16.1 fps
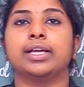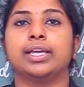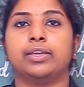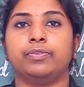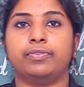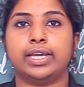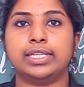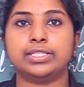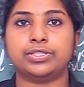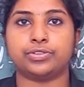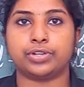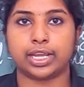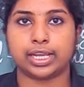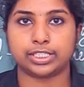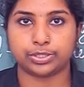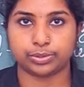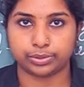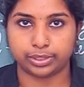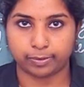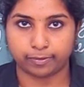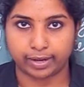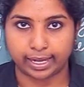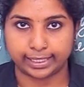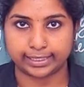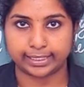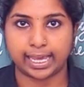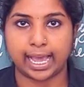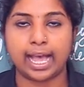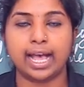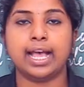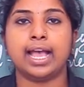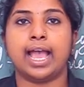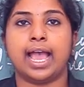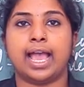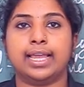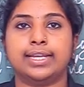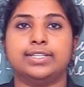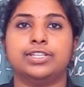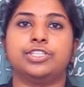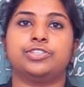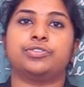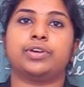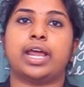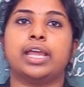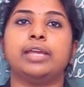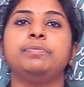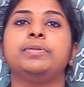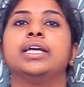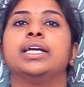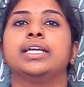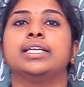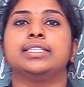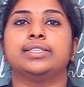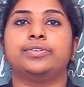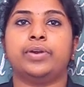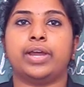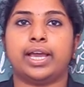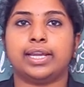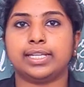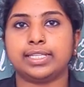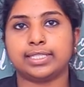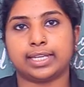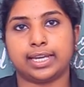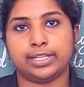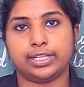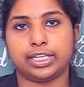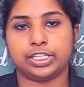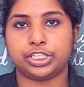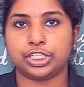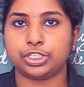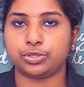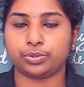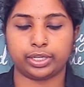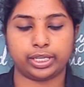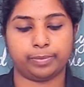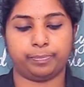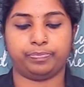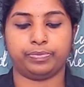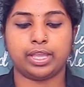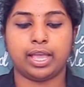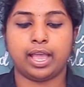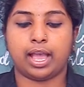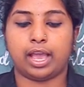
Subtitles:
He went straight to the Vaidya and described his granny's condition to him.